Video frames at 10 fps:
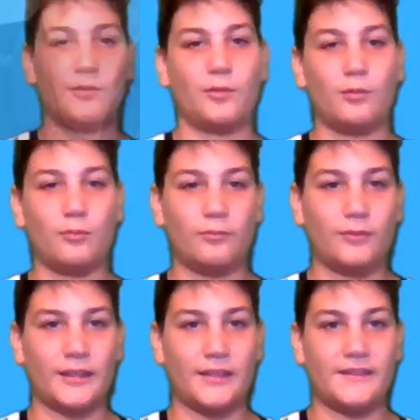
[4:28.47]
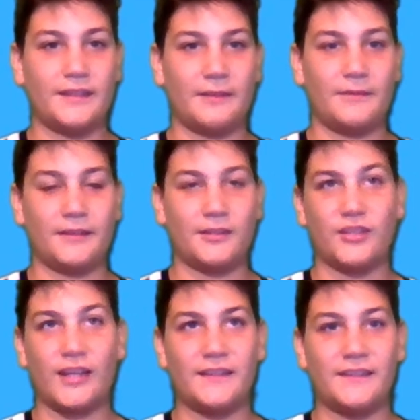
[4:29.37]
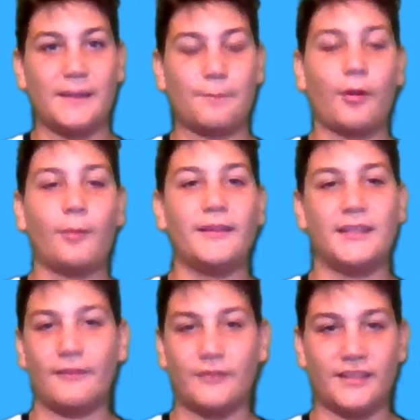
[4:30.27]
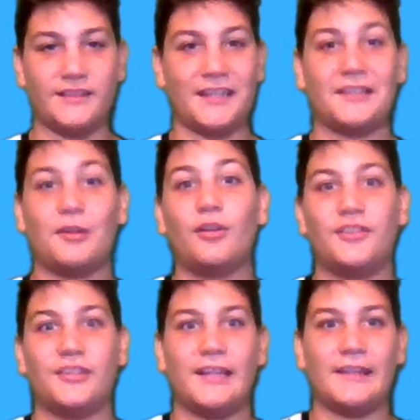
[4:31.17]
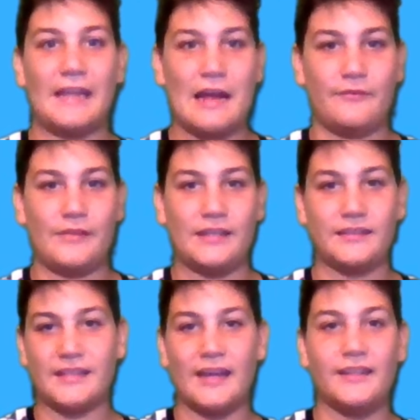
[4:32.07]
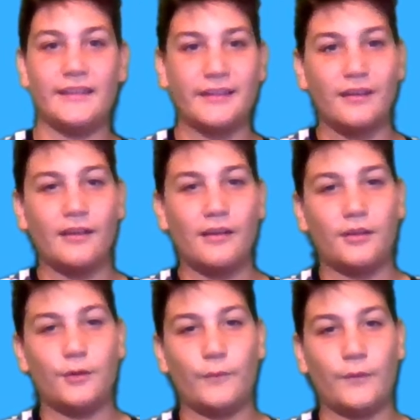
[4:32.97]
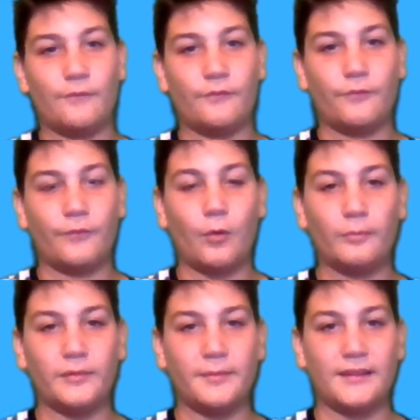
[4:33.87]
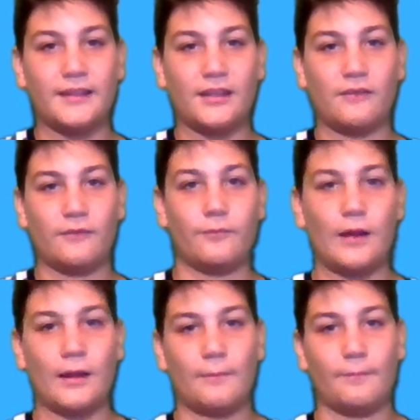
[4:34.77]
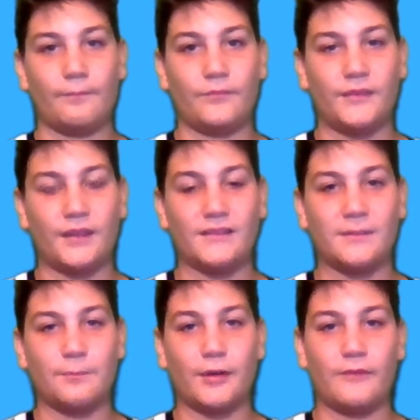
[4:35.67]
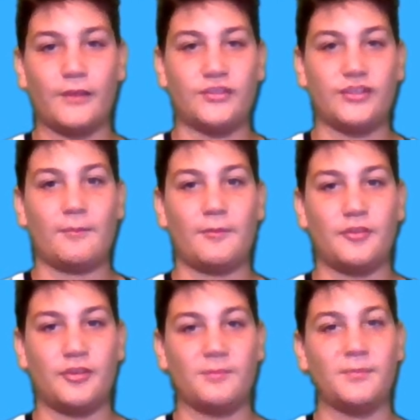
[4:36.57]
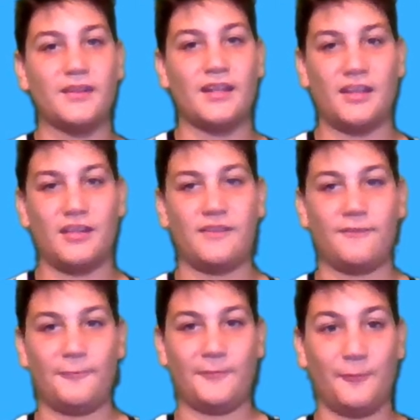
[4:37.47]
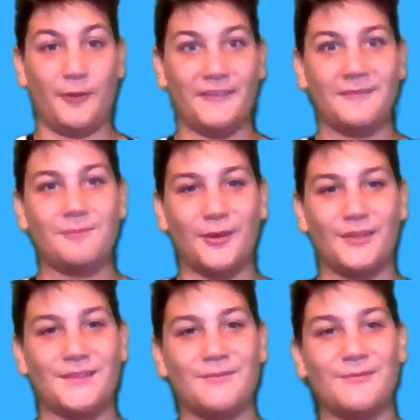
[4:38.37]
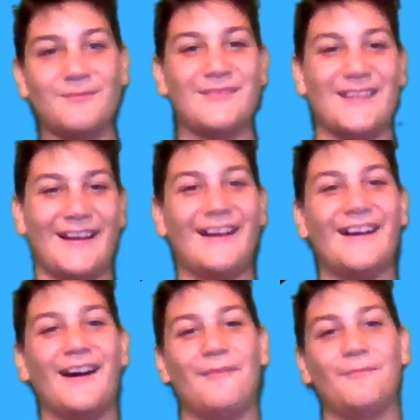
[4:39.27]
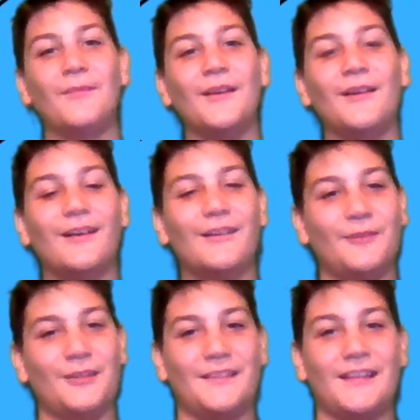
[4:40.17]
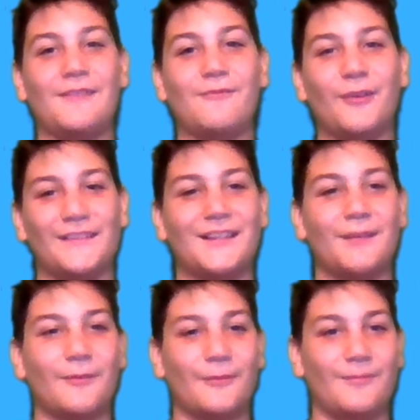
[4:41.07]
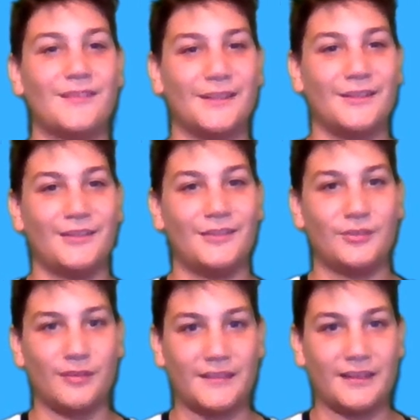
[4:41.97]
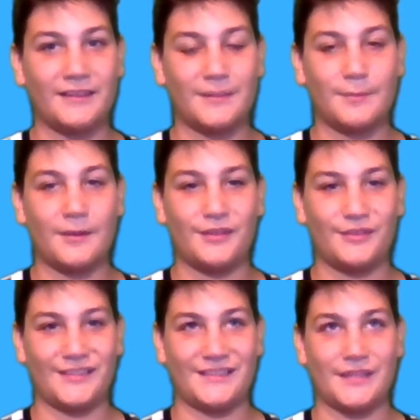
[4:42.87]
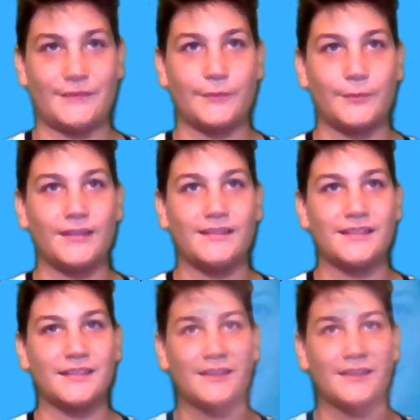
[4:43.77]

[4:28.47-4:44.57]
well, like you said, thicker chassis. They probably didn't have the technology that they have these days you've informed me that you've um, done some previous championships and you've won most of them. Uh, um, well, you said you've won some of them, so do you want to tell us about your successful ones?